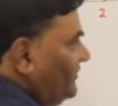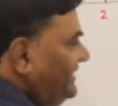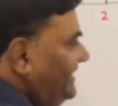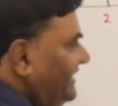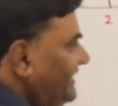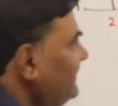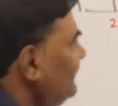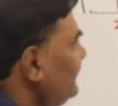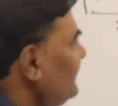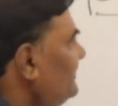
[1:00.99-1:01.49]

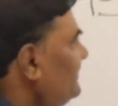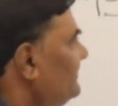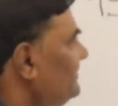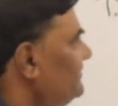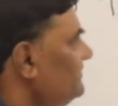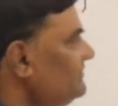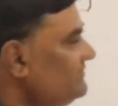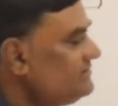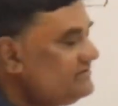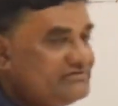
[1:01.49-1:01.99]
delete.
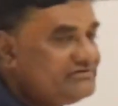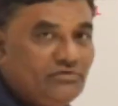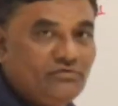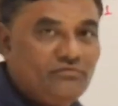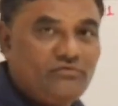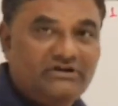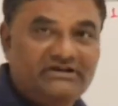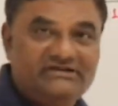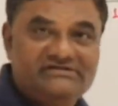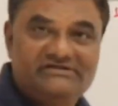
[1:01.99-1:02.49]
So
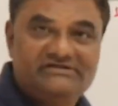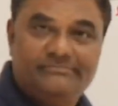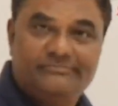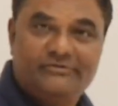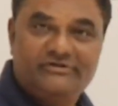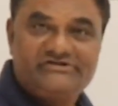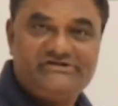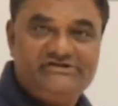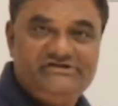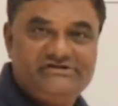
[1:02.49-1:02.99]
what is the
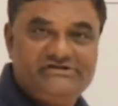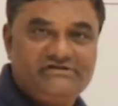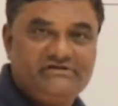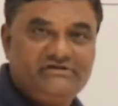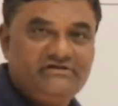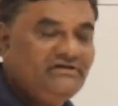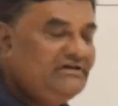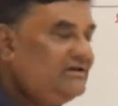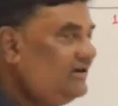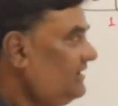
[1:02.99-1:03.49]
procedure?